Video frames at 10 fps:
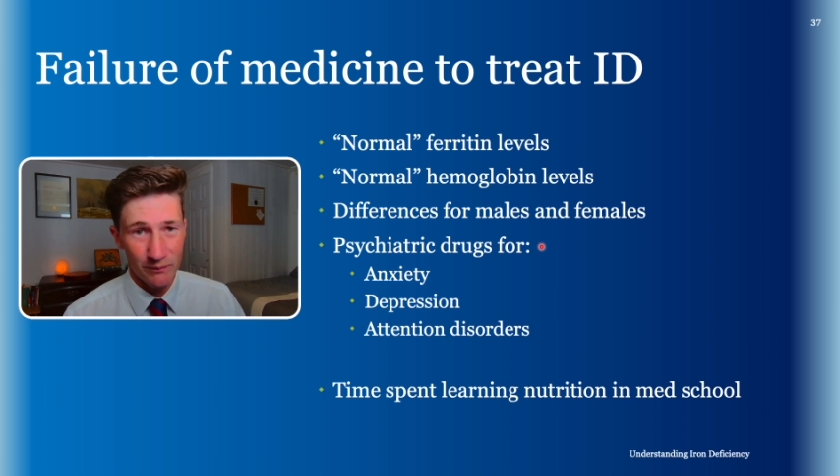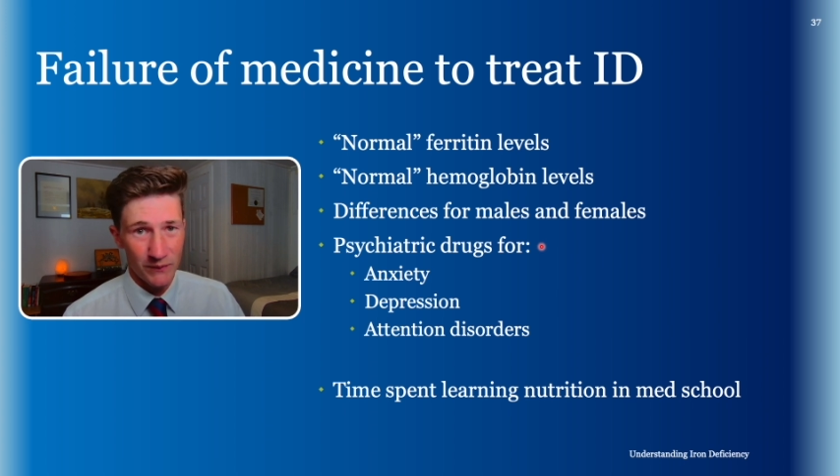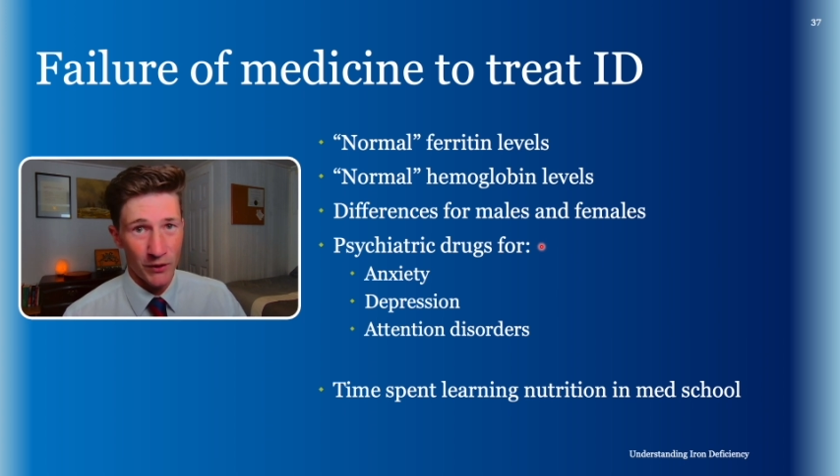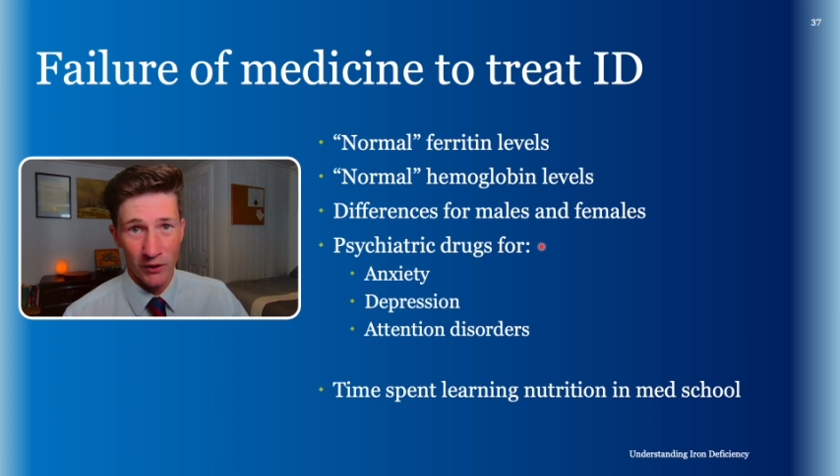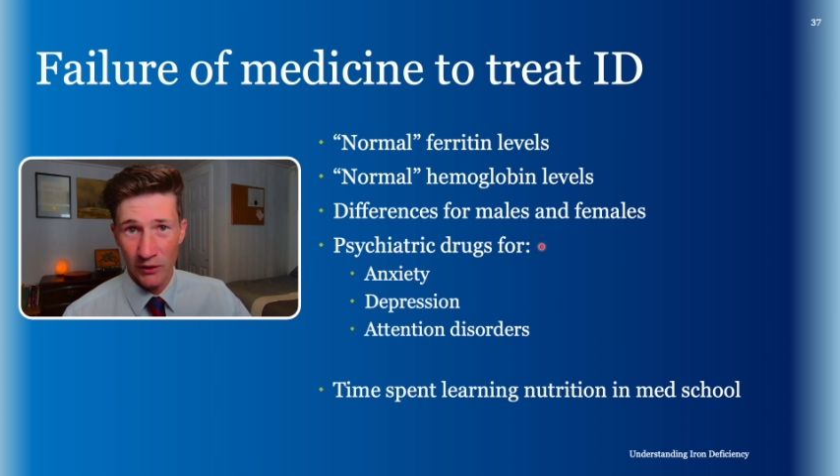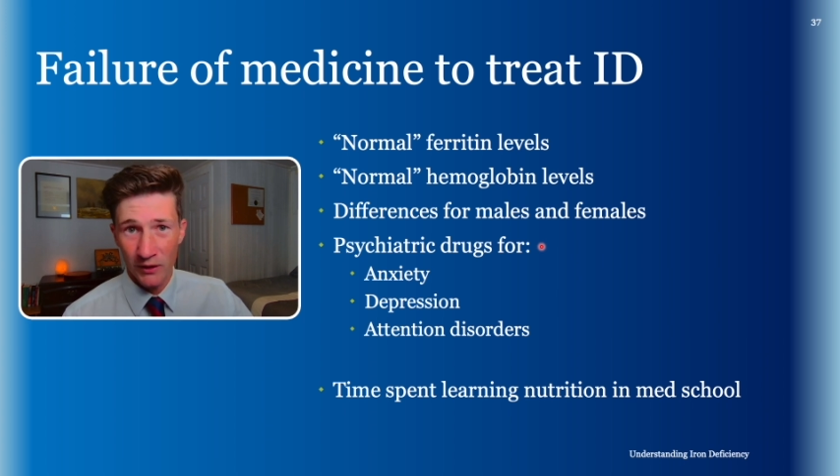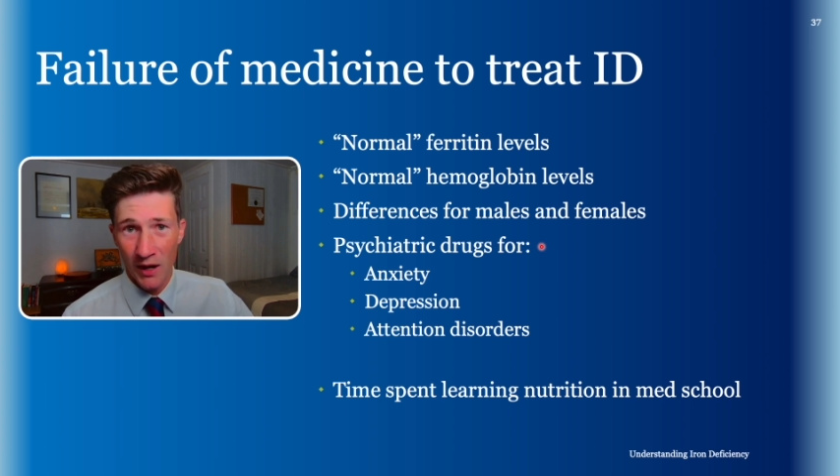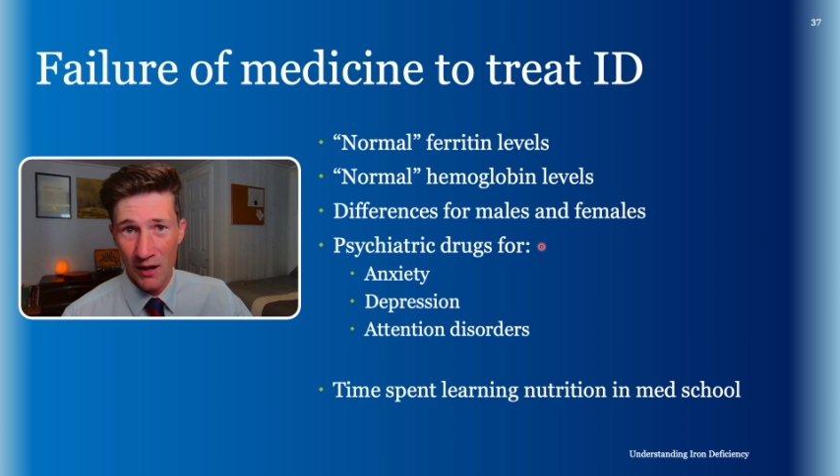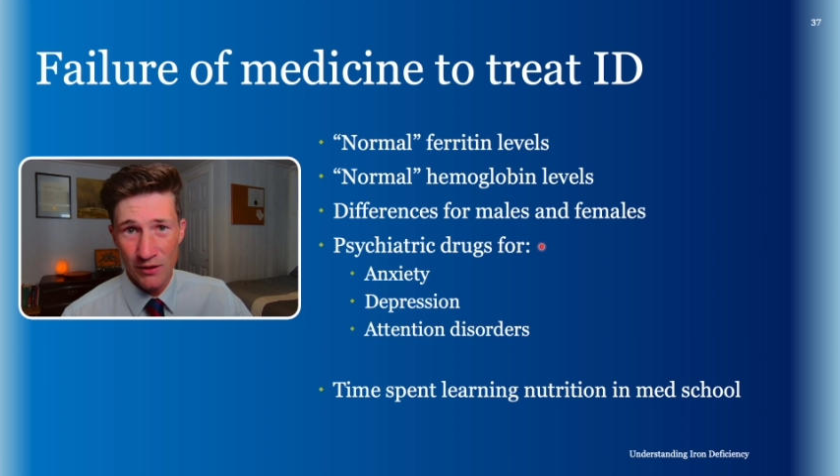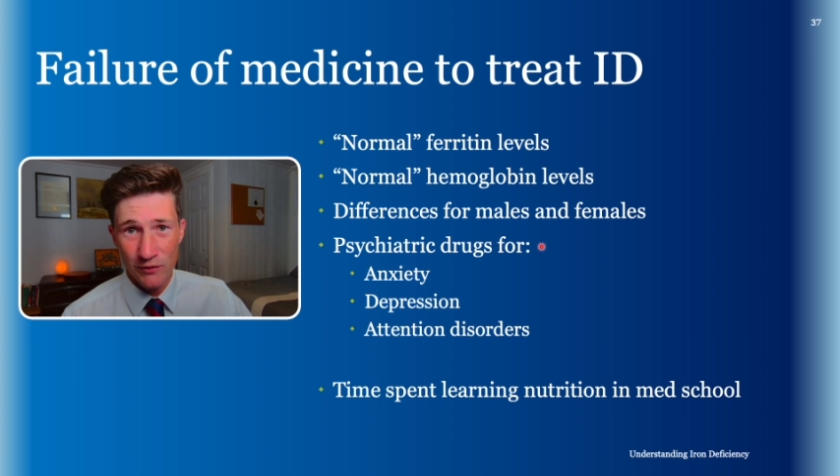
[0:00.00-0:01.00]
they're clearly
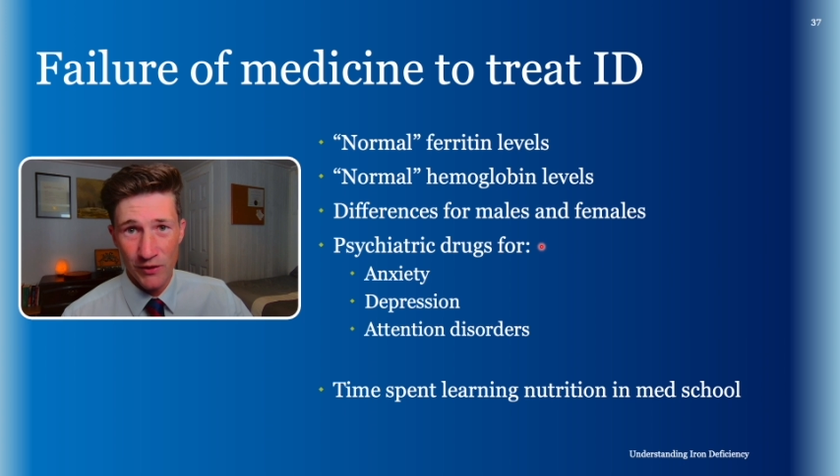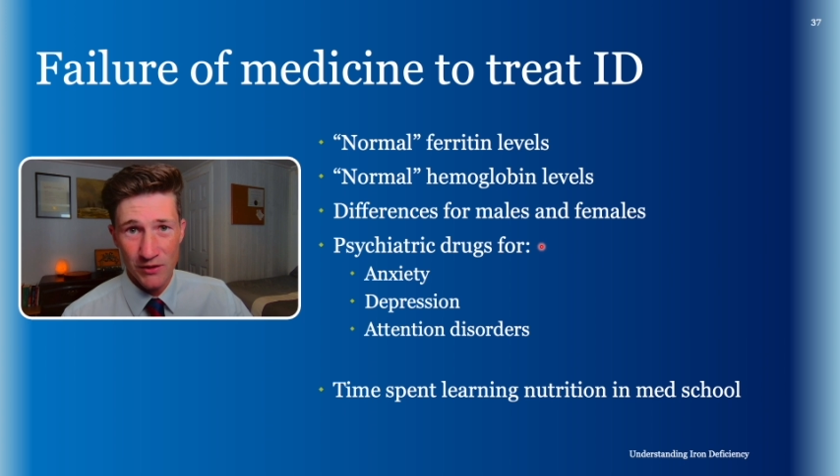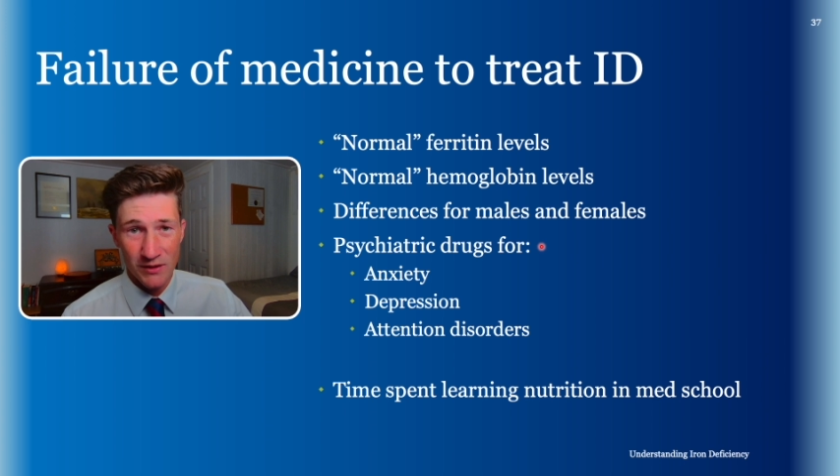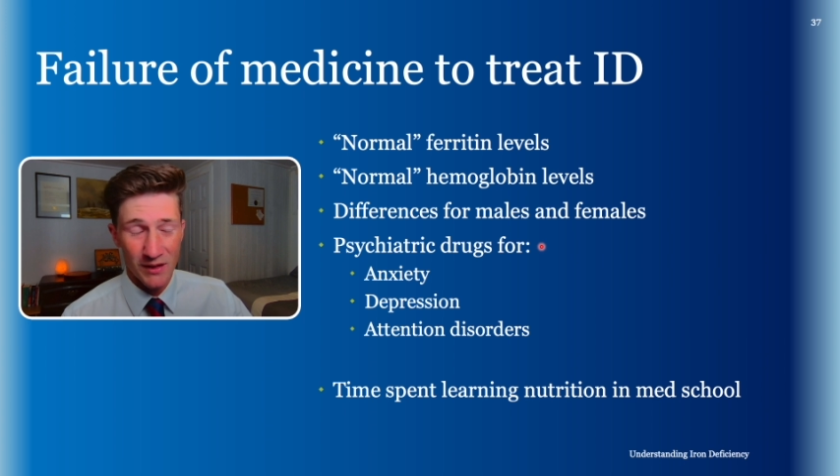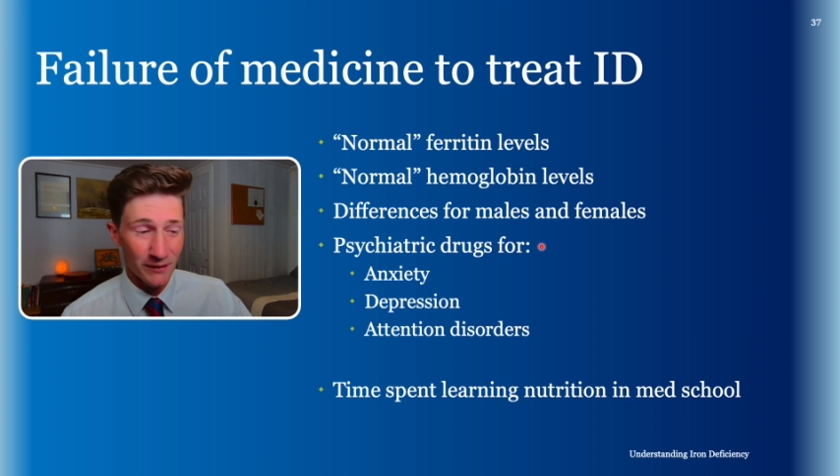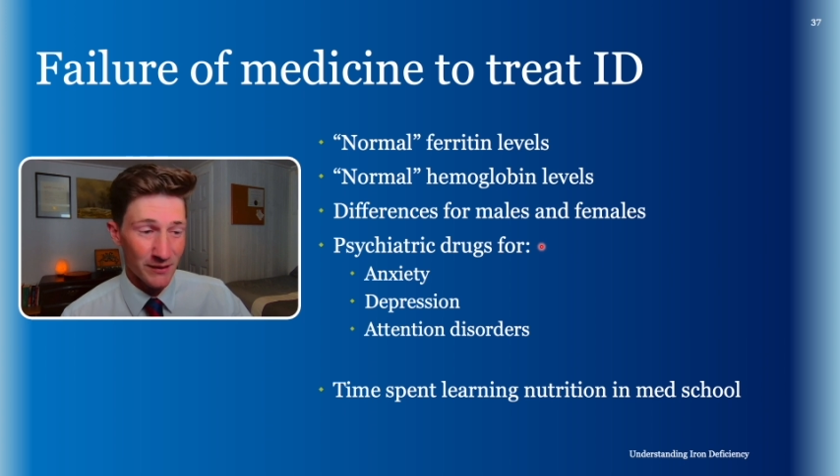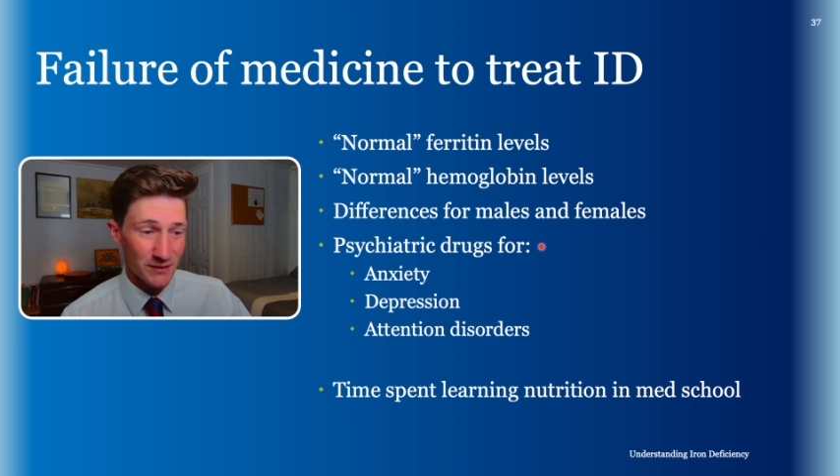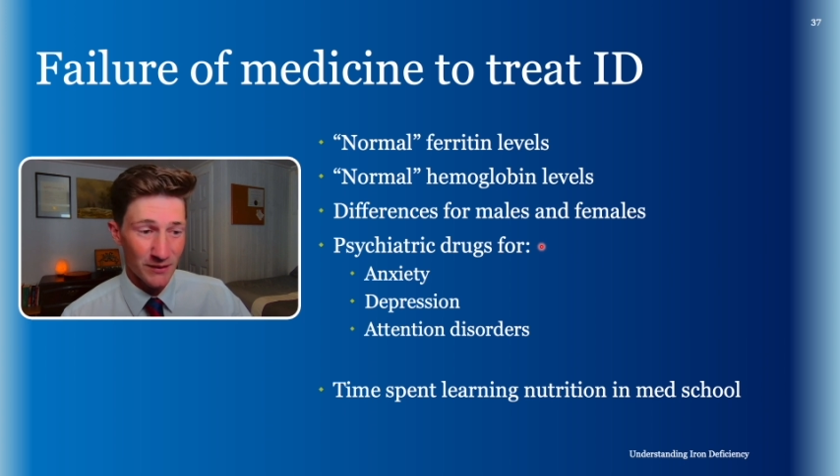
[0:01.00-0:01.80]
iron deficient, at least,